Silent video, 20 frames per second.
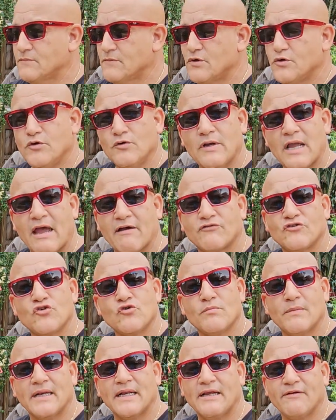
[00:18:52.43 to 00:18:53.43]
You have too
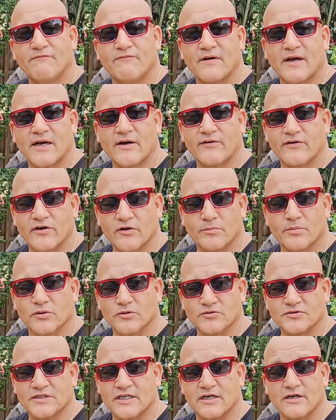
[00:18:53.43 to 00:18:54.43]
many
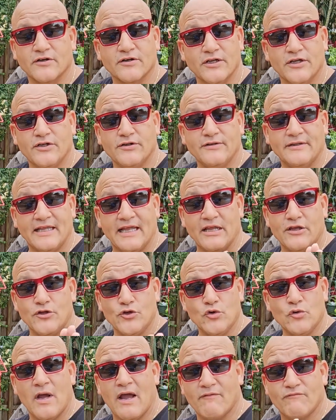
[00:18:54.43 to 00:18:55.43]
variables there that
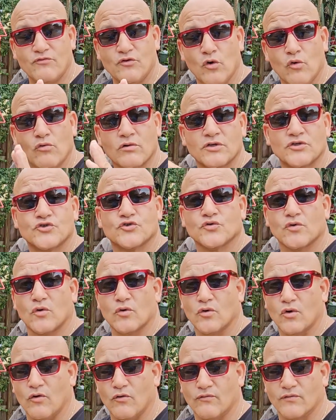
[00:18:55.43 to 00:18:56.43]
you have no
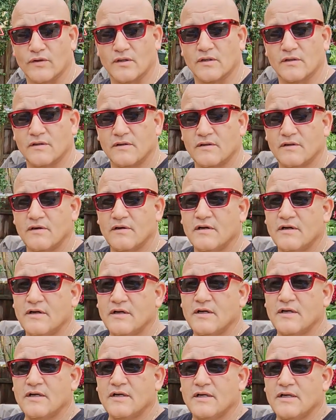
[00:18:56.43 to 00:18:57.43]
control over.
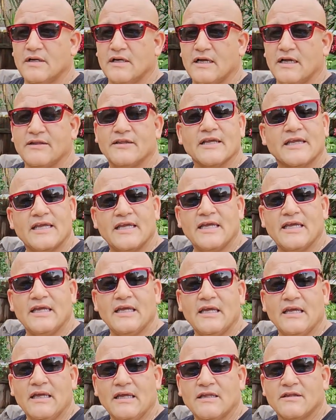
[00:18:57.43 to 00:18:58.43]
And the
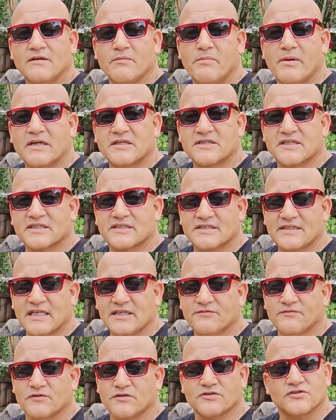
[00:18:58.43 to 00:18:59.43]
key to being
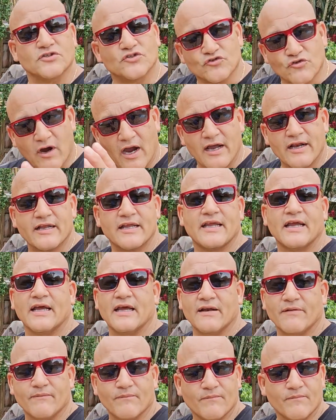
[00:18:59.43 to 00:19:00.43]
successful is to try it
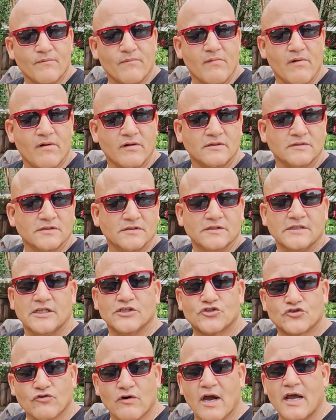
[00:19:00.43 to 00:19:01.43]
again. And
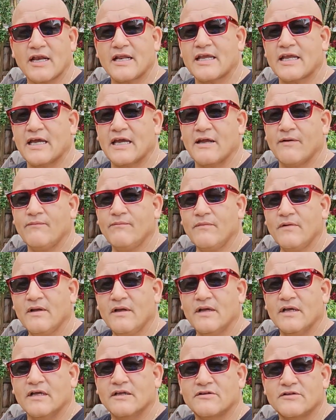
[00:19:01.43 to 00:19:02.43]
try it again
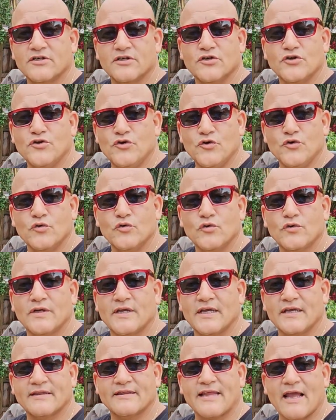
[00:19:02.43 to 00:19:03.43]
until you
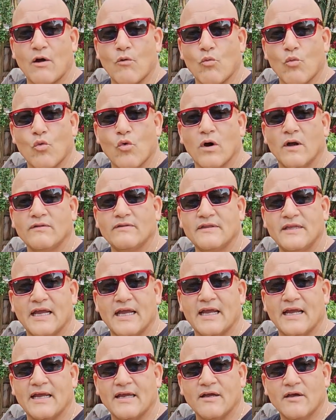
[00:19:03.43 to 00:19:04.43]
get that one
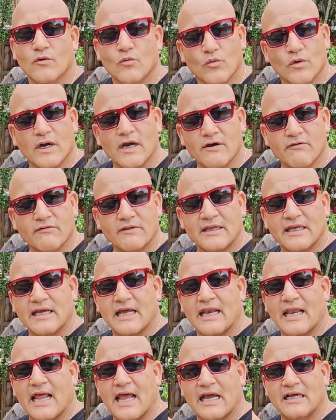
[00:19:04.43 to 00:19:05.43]
day where everything
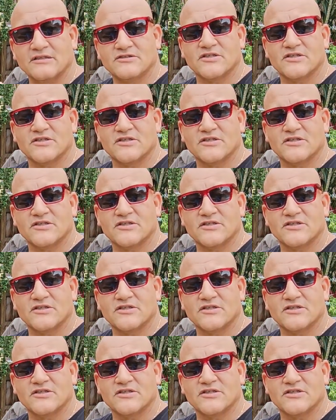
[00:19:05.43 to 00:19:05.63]
aligns